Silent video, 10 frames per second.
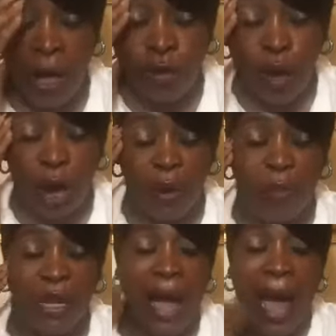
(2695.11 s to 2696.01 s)
Glory
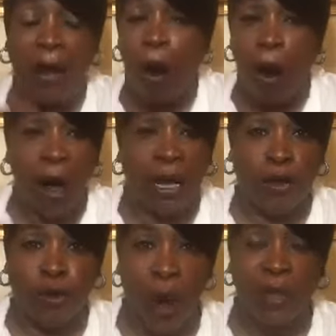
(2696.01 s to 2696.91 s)
be to God all
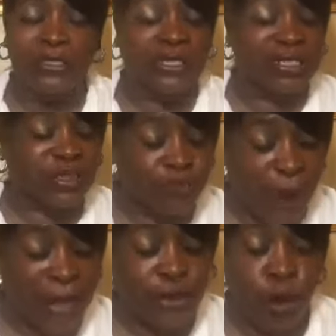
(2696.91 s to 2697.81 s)
across the
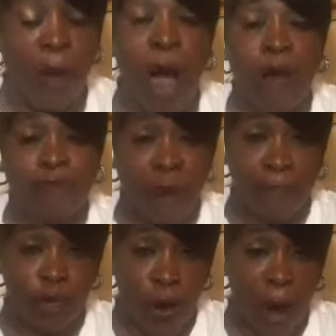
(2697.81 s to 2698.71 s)
spectrum
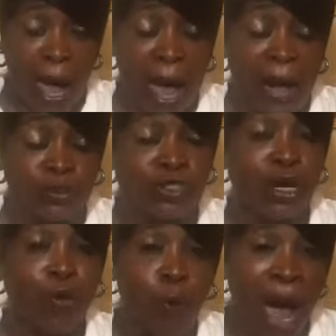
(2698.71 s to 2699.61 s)
from your house
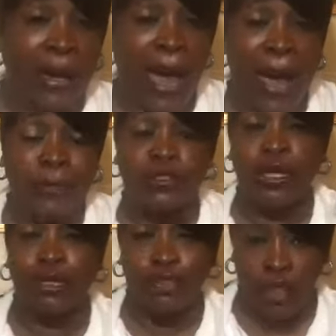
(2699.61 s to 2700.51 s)
to the White House
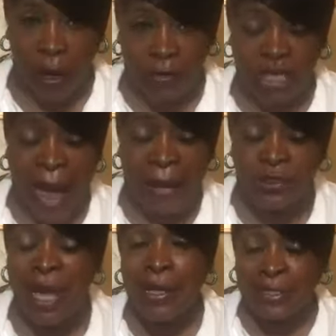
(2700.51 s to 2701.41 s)
to the church
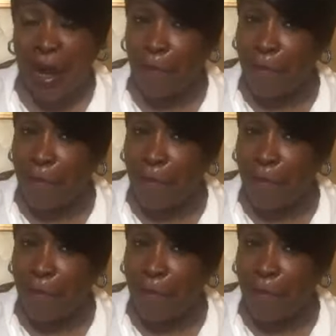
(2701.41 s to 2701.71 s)
house to